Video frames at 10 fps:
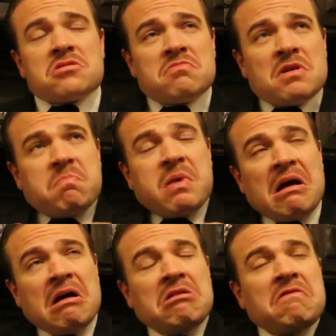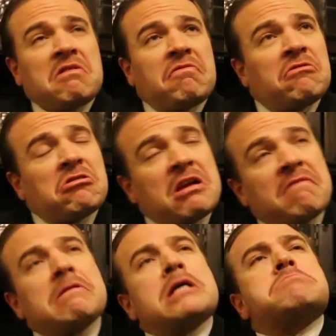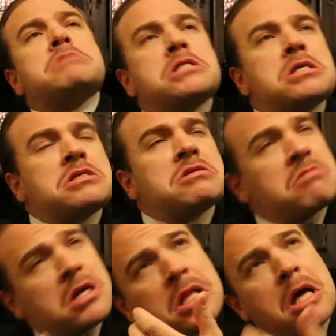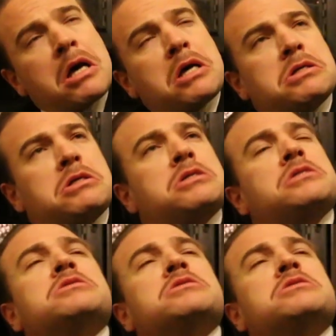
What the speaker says: to be part of the Fourie family is a real honor.